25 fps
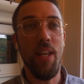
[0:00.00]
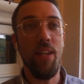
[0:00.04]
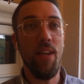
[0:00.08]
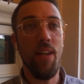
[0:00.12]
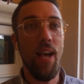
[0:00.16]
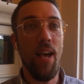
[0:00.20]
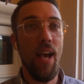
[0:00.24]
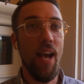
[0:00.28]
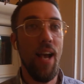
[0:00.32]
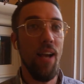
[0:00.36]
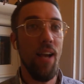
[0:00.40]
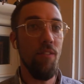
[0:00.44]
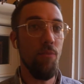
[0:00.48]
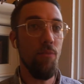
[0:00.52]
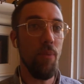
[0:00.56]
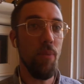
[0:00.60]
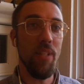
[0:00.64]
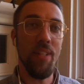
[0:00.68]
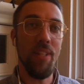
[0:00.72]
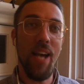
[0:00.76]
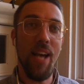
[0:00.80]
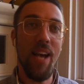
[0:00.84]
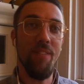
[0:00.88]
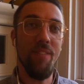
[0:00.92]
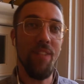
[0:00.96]
And I've
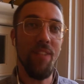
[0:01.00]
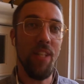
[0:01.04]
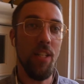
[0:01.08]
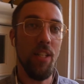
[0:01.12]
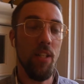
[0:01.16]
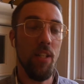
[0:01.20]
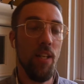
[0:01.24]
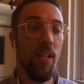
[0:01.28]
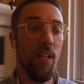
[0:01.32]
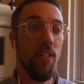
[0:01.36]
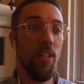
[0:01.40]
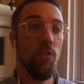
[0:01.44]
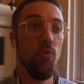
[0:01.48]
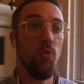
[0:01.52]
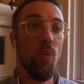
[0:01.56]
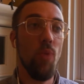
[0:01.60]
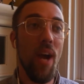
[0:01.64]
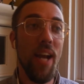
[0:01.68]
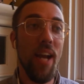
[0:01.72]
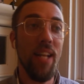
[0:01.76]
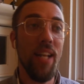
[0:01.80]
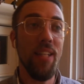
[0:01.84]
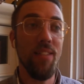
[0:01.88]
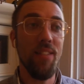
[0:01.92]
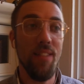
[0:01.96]
been diving into his
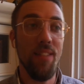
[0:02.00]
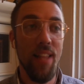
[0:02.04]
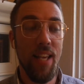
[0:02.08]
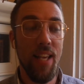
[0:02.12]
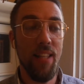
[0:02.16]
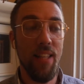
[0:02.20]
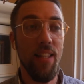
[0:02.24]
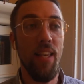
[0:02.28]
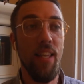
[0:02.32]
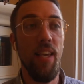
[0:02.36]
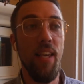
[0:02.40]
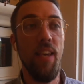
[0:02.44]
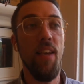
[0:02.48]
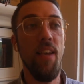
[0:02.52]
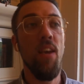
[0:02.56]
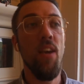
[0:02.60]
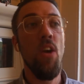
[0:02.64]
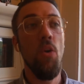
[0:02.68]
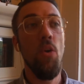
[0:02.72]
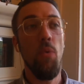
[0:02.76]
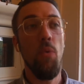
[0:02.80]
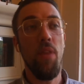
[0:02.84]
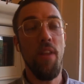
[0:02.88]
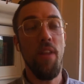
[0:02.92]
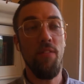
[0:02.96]
writings
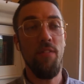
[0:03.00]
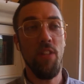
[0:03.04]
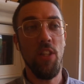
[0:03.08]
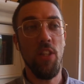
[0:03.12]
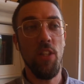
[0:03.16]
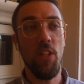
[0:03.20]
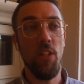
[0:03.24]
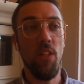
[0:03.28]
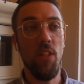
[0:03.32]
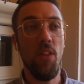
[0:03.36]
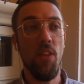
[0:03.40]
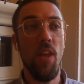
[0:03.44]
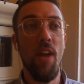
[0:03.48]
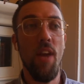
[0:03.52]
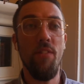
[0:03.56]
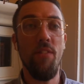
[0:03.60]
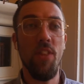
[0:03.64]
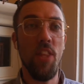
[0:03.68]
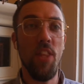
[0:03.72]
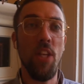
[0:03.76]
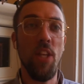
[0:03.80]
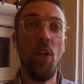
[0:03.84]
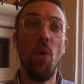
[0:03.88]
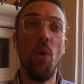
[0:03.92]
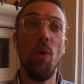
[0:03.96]
lately with
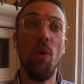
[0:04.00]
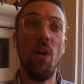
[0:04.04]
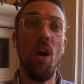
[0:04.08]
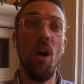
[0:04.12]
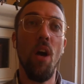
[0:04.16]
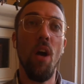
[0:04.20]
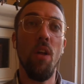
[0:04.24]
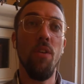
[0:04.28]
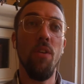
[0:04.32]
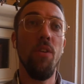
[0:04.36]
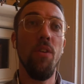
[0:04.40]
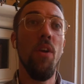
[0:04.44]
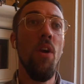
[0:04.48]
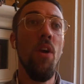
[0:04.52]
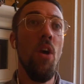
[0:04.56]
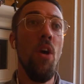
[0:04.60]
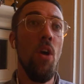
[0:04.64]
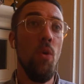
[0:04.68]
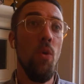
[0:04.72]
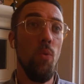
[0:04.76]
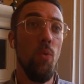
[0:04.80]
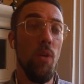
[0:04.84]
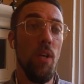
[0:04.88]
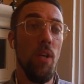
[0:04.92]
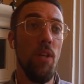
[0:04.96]
everything going on
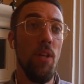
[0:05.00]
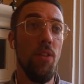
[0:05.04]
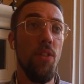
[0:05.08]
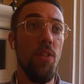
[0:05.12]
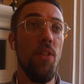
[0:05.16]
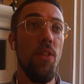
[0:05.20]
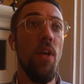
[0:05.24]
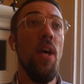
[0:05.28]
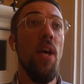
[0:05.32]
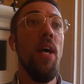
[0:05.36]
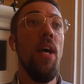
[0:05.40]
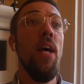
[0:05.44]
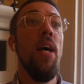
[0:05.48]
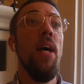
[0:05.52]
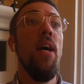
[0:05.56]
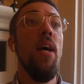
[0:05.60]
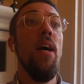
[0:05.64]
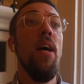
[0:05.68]
with